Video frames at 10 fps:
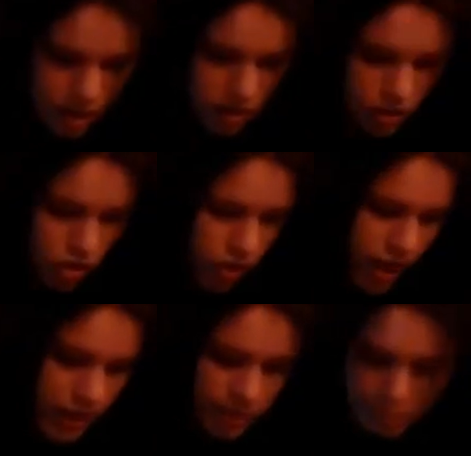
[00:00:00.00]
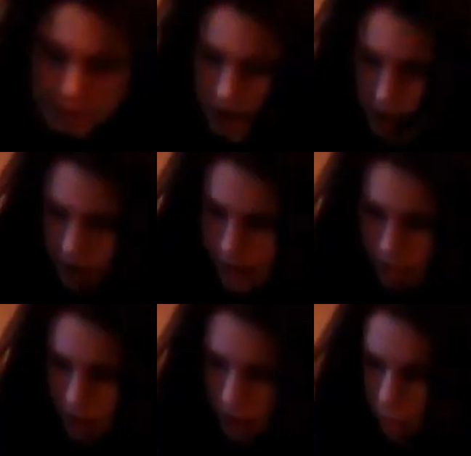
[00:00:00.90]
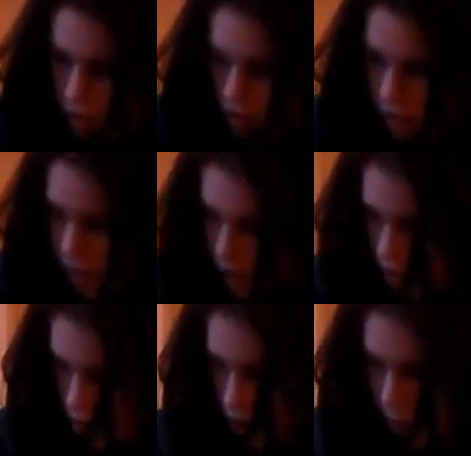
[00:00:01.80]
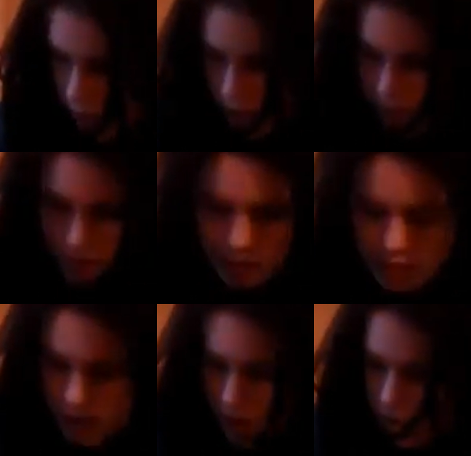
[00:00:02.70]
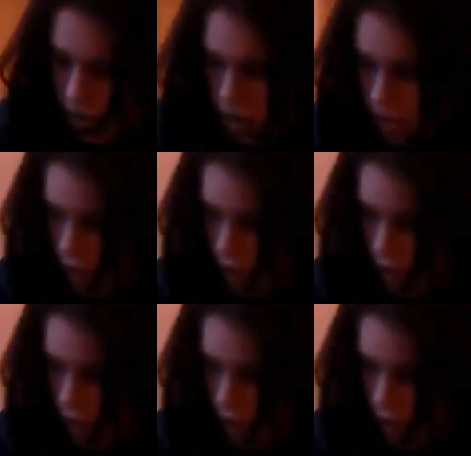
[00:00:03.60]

You try your best, I mean I'm not doing a very good job here, because